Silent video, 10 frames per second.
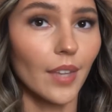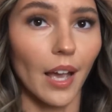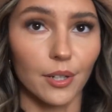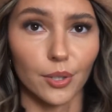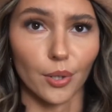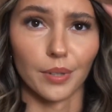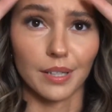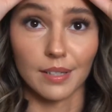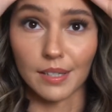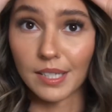I don't know, like
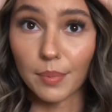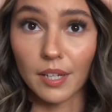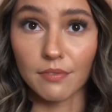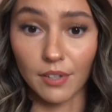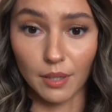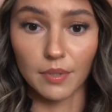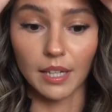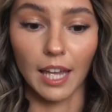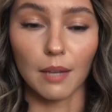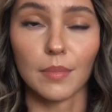sixty bucks for them and they
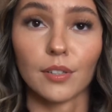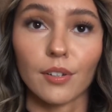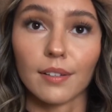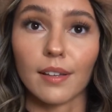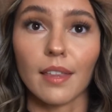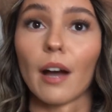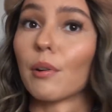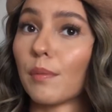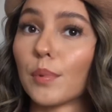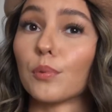came in looking like that, I
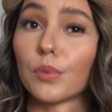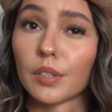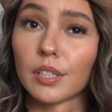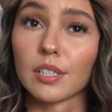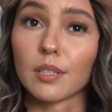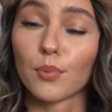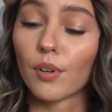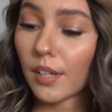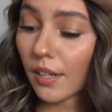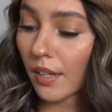would have been really
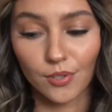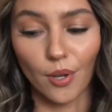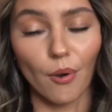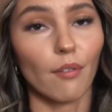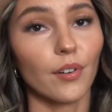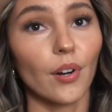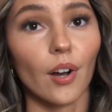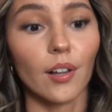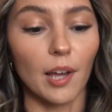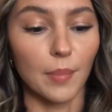disappointed. So
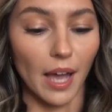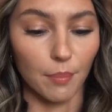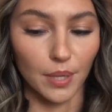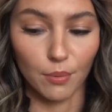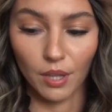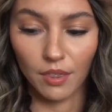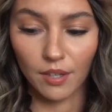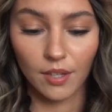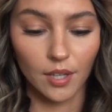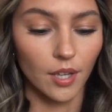overall, I'm happy with
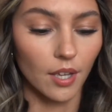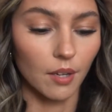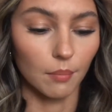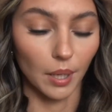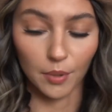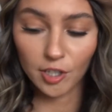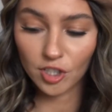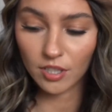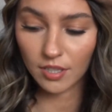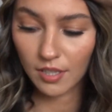my
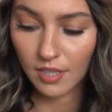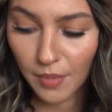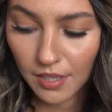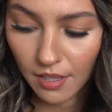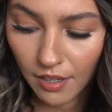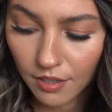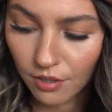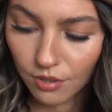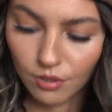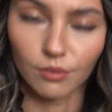purchases. I'm excited to
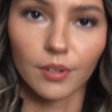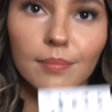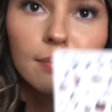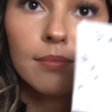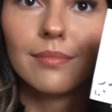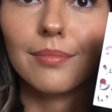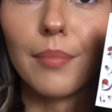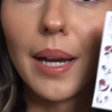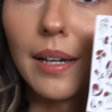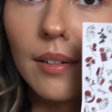do
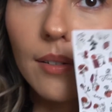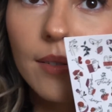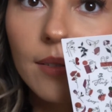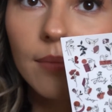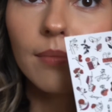my nails.